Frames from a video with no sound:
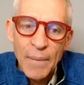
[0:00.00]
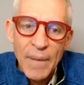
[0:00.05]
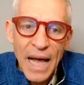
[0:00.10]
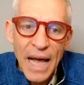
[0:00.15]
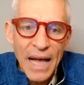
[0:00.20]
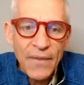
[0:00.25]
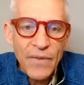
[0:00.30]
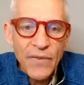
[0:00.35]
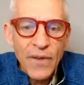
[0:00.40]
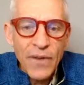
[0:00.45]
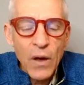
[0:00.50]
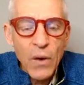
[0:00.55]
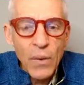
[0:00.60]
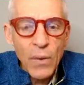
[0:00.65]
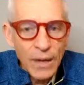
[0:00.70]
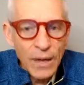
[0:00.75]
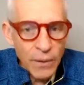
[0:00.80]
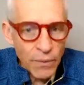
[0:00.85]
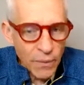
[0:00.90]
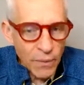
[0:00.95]
And so
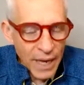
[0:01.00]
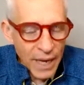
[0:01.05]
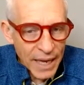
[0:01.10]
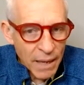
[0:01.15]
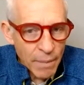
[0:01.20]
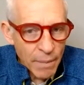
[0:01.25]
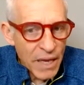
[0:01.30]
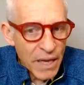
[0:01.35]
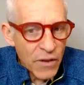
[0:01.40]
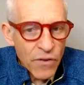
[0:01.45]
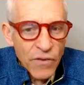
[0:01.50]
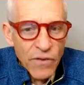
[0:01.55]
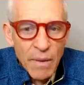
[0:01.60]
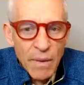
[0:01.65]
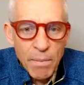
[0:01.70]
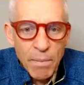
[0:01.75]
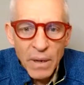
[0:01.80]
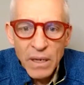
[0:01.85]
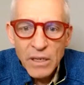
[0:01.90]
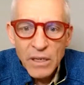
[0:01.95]
it can be as
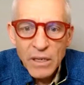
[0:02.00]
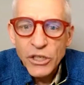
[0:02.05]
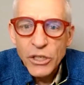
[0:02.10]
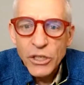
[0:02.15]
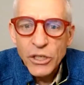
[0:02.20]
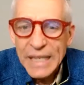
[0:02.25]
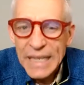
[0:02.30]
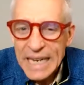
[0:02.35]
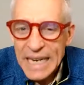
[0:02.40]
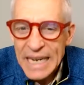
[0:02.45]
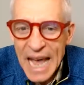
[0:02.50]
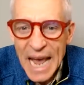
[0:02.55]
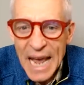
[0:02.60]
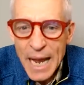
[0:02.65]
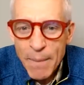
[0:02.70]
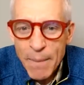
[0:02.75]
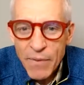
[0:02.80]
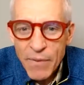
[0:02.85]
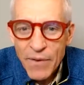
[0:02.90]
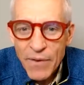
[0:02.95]
simple as using
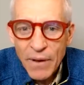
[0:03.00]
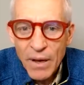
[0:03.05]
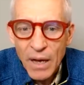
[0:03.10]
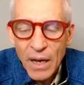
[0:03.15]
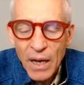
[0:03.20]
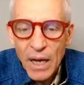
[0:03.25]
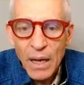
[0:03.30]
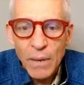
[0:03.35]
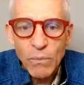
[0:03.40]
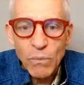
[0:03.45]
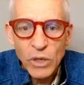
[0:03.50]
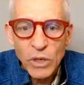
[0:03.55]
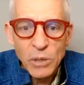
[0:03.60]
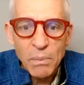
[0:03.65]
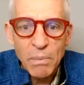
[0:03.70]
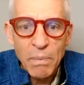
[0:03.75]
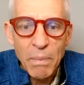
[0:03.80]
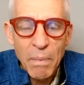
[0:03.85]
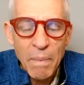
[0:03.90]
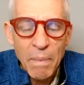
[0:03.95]
names, which
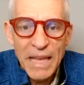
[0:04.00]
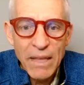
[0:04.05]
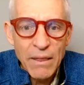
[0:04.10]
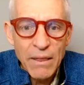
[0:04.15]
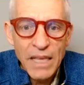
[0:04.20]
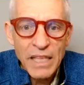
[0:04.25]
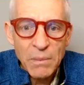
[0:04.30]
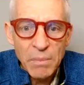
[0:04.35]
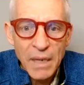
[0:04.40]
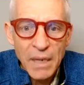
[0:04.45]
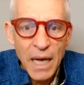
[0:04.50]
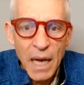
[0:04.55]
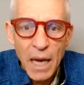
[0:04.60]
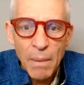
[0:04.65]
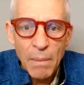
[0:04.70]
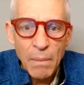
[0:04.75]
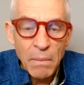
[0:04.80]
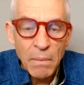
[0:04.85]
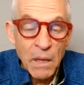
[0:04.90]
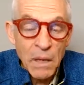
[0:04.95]
make things
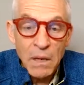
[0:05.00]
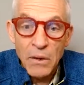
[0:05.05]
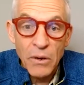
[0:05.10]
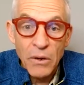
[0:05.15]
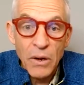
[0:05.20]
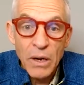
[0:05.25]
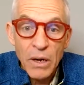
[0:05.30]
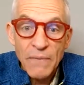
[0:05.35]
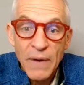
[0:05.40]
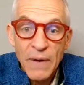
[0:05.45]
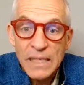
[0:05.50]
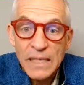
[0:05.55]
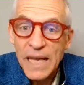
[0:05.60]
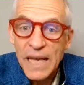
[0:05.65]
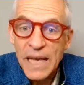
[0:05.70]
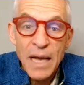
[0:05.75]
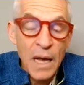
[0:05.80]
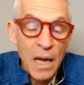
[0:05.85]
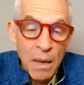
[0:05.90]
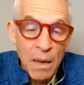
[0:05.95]
become, if I
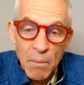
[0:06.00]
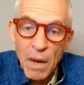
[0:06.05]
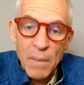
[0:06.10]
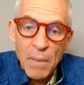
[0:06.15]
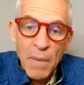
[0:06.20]
say my